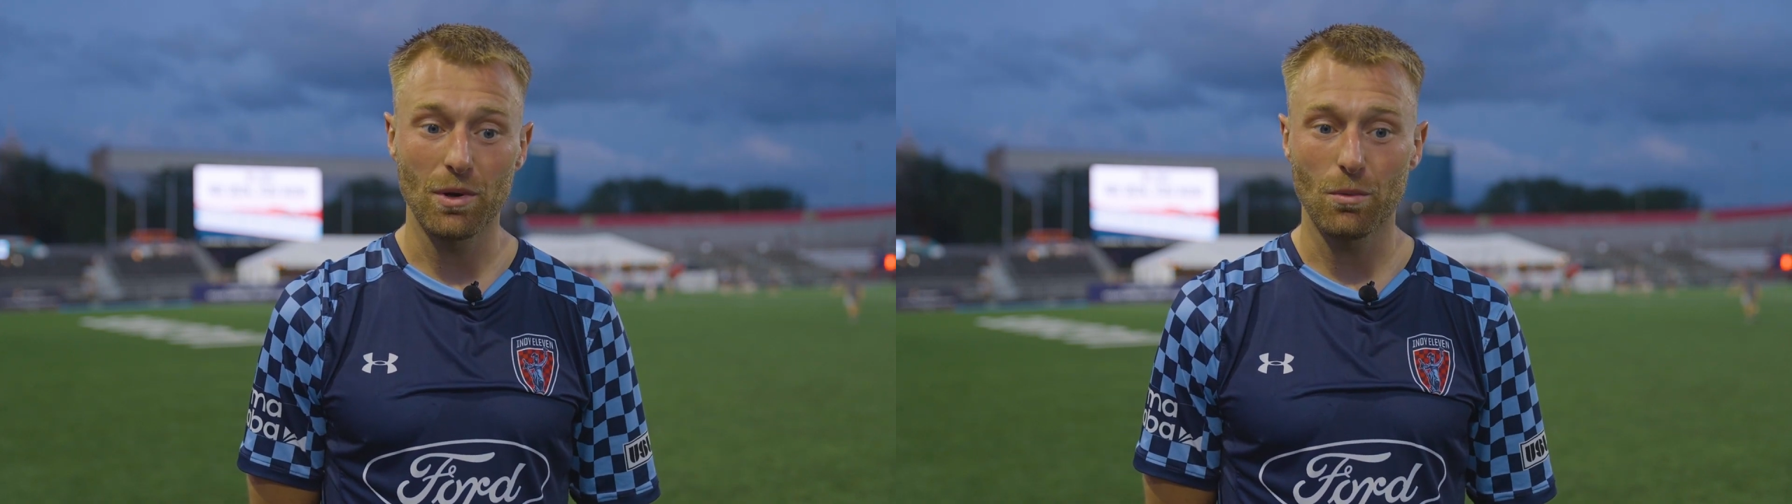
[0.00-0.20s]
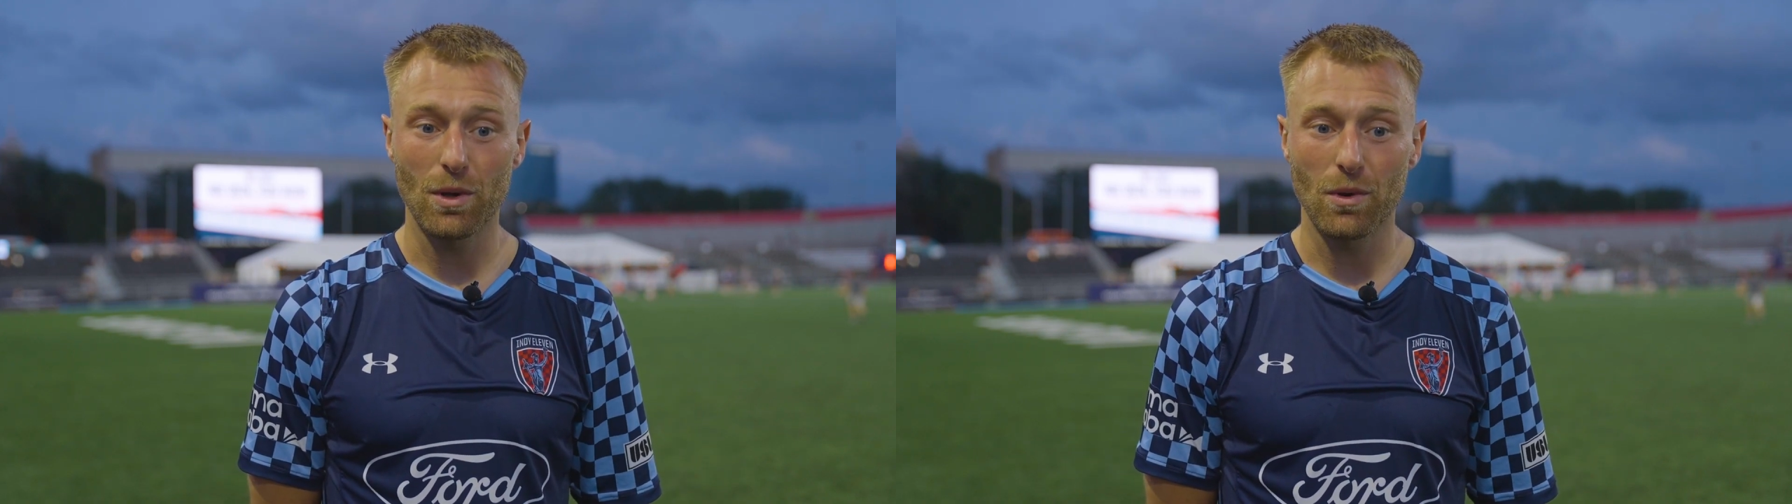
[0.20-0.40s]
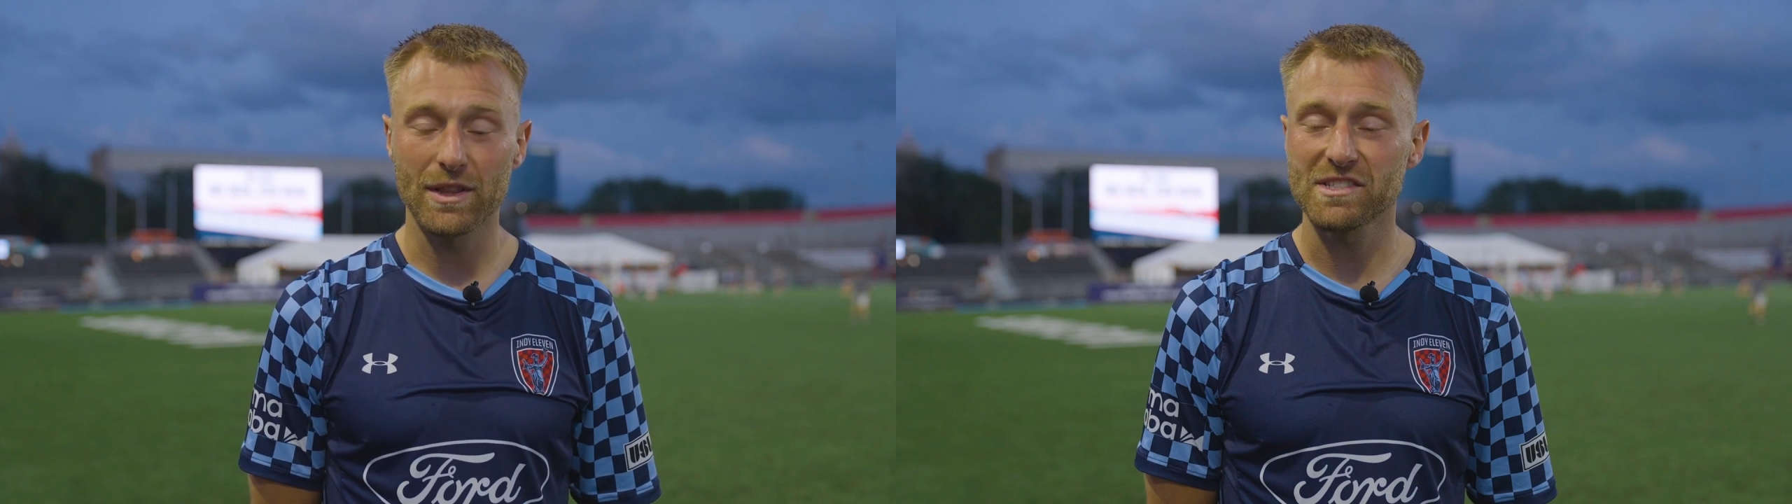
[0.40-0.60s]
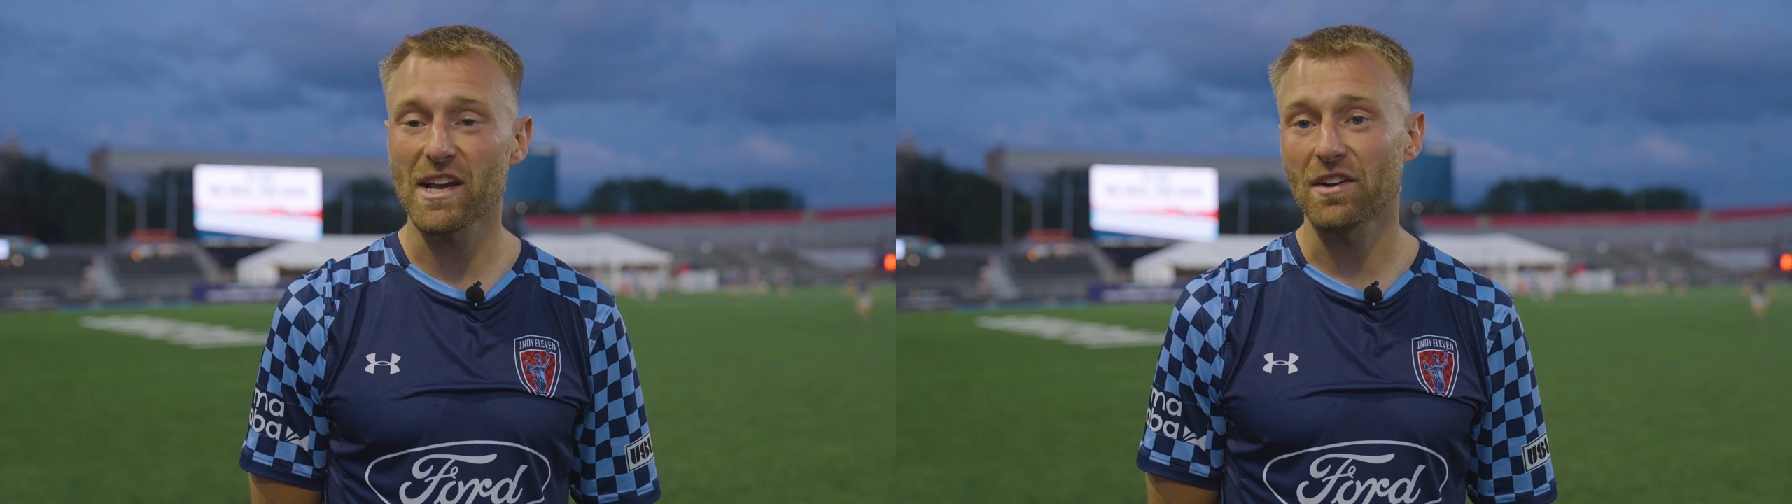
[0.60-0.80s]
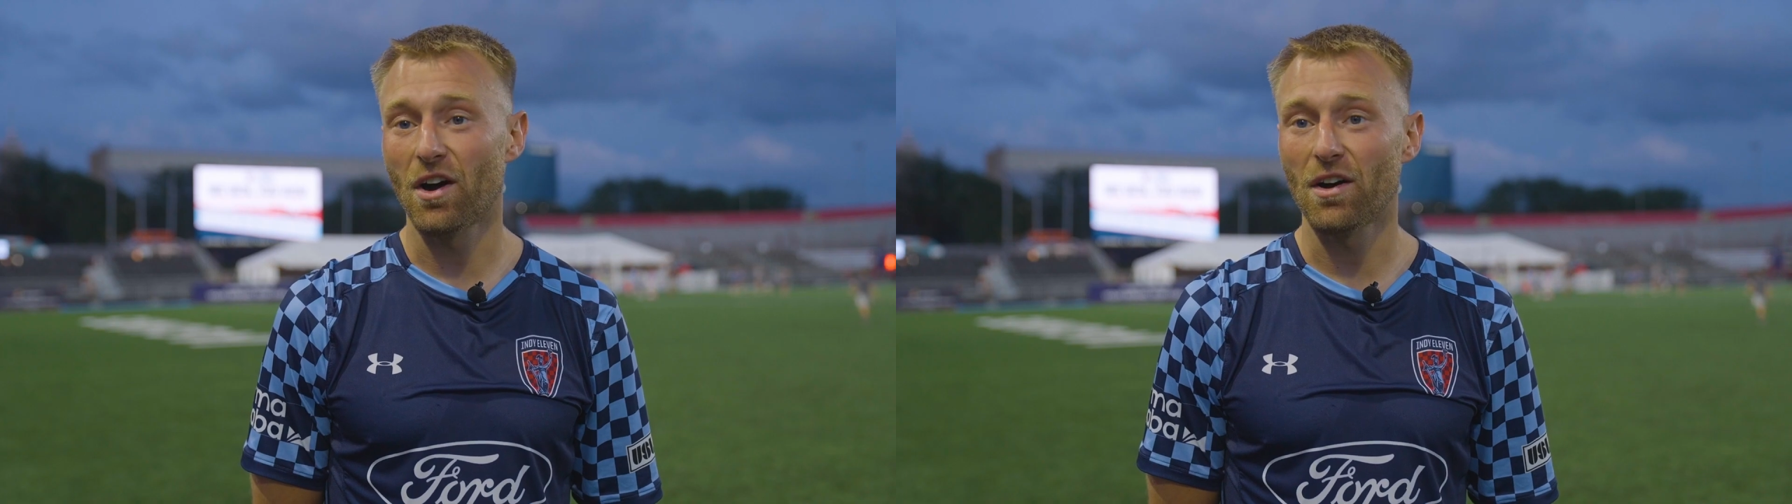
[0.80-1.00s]
we won the
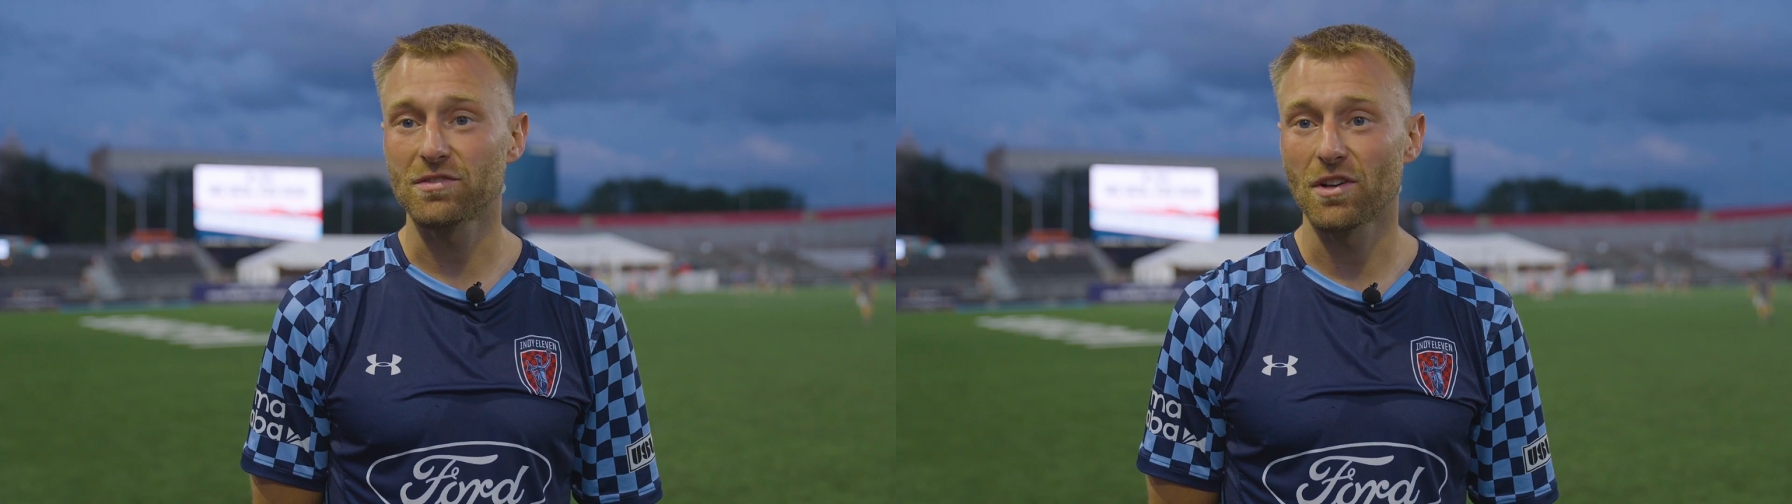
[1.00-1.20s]
second half,